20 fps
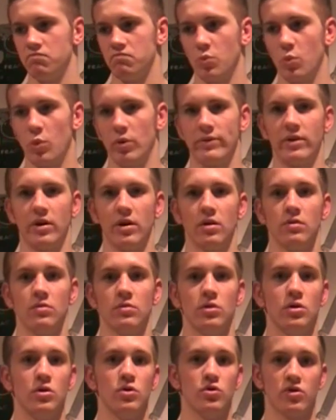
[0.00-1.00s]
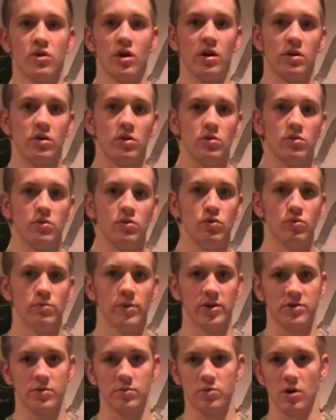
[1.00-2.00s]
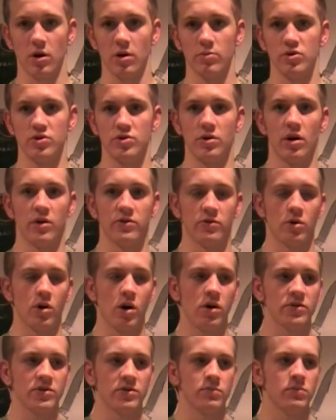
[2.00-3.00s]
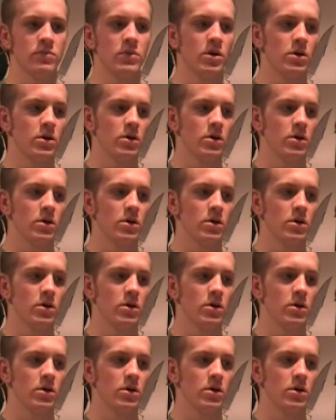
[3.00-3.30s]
Once again, huge thank you to my subscribers. You guys are awesome.